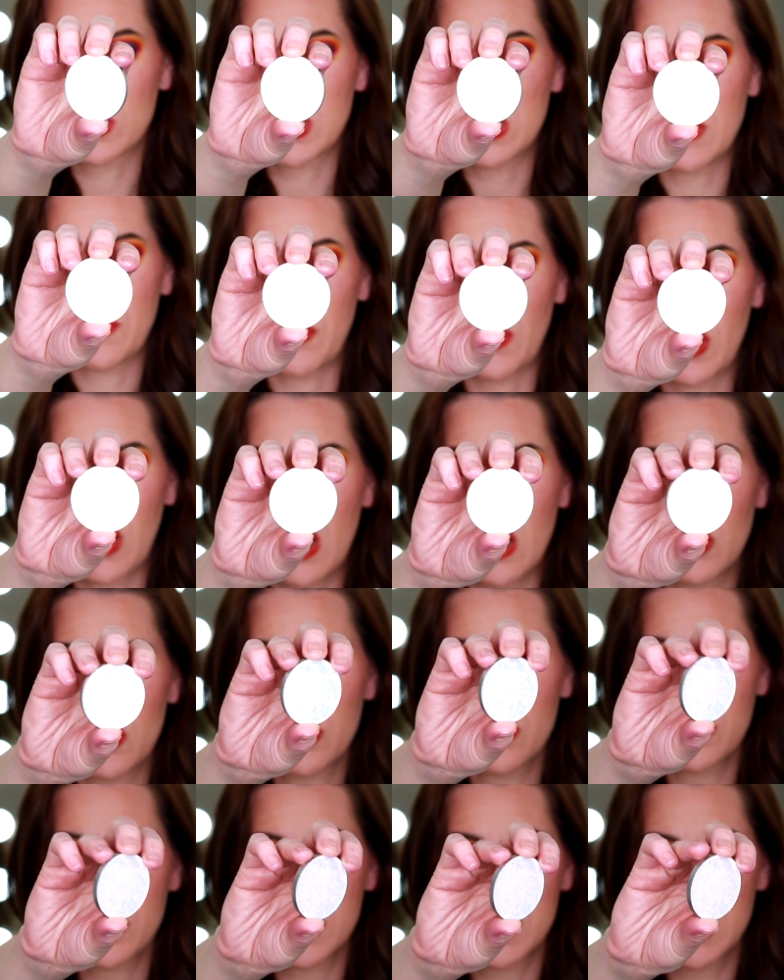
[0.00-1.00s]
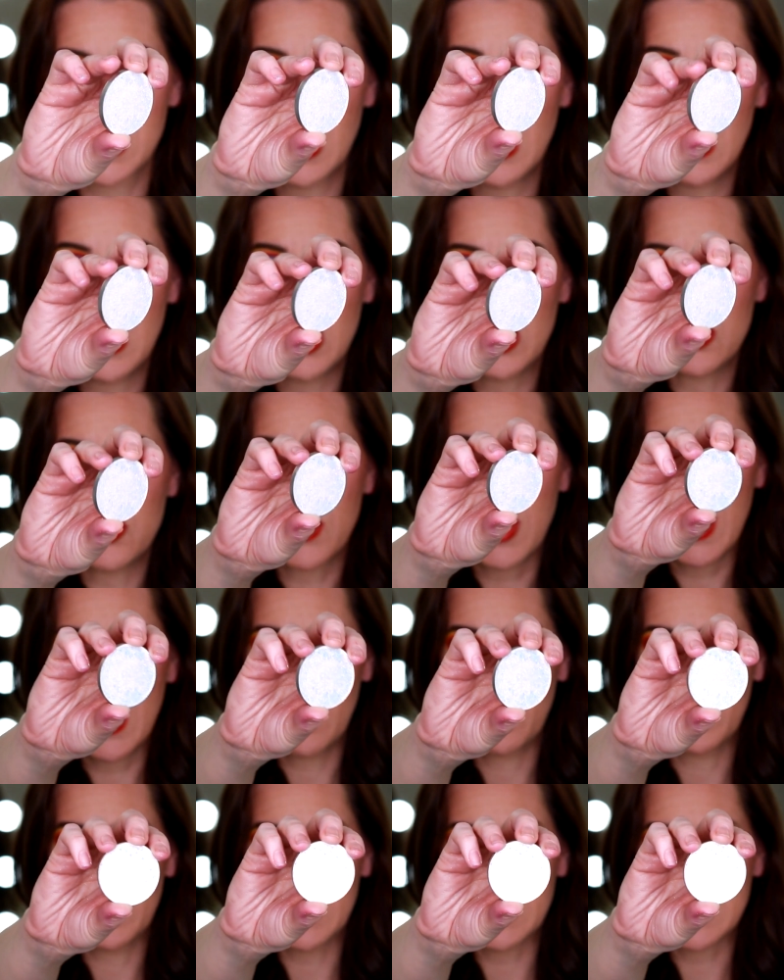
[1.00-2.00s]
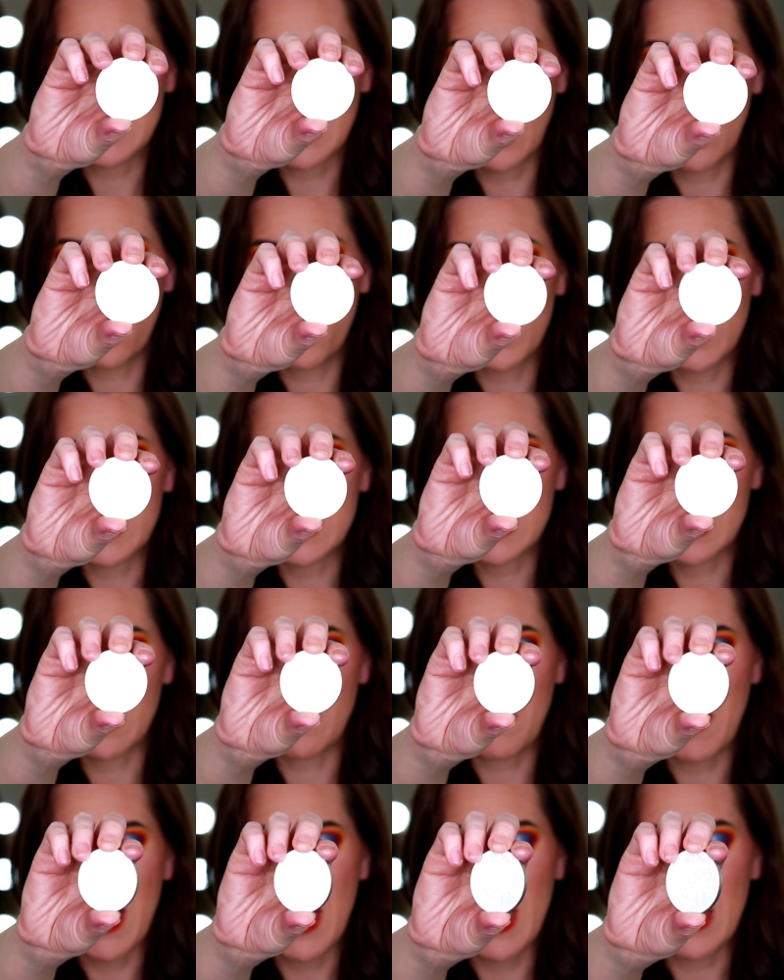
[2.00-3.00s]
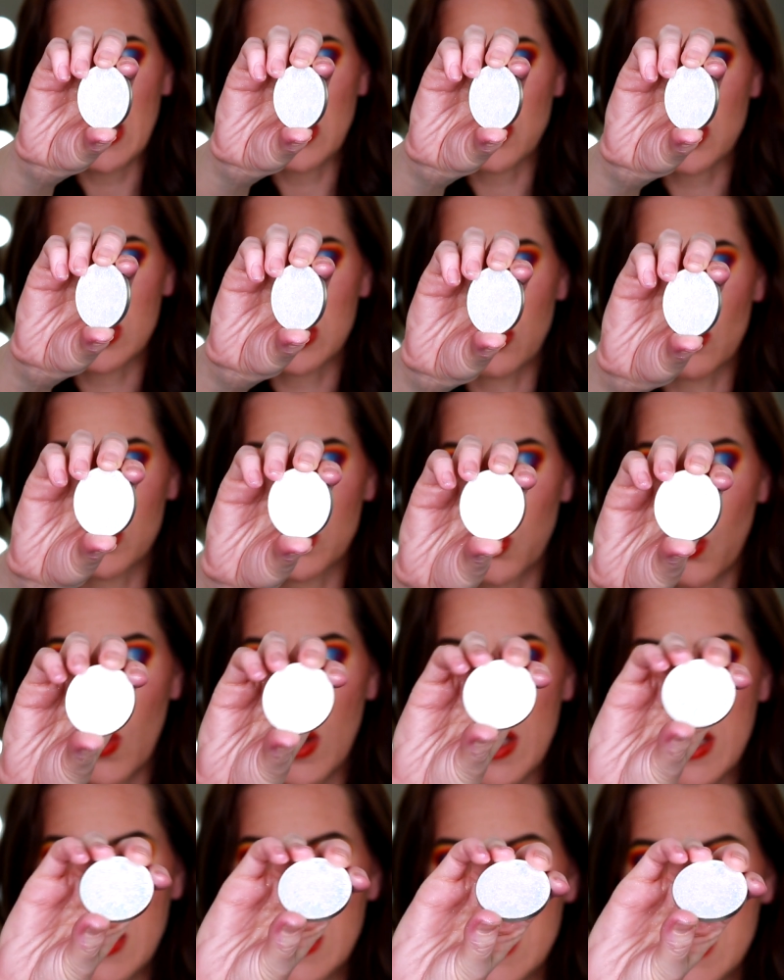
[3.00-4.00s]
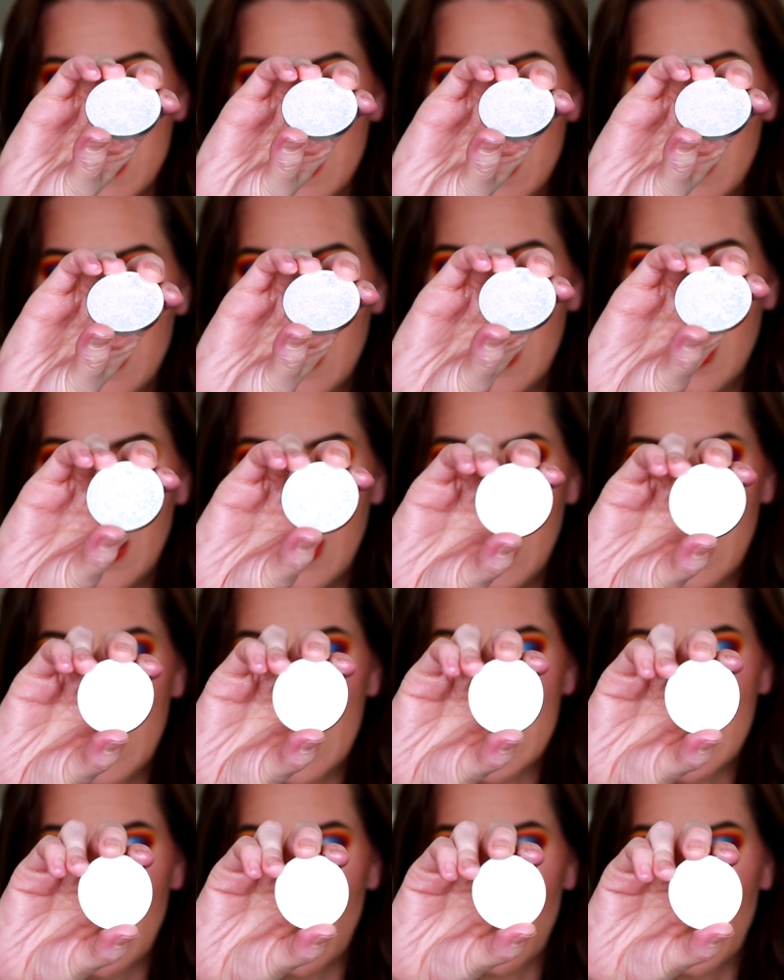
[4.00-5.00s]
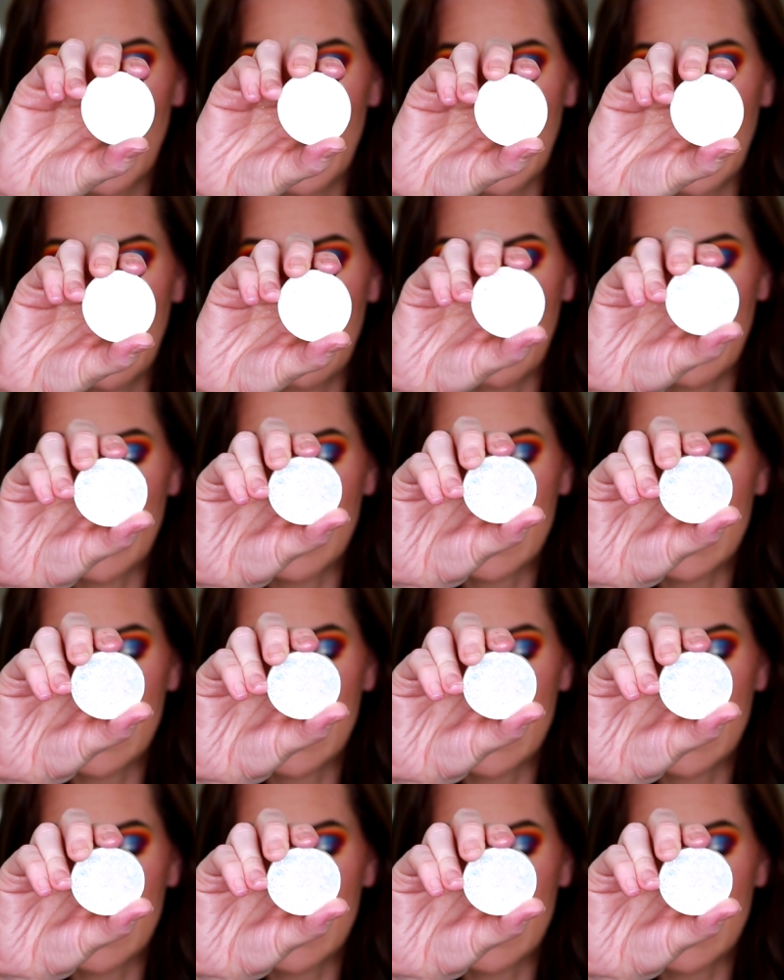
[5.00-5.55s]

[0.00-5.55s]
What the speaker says: of different colors. You can't really tell when it's in the pan. It just looks white. Doesn't look like anything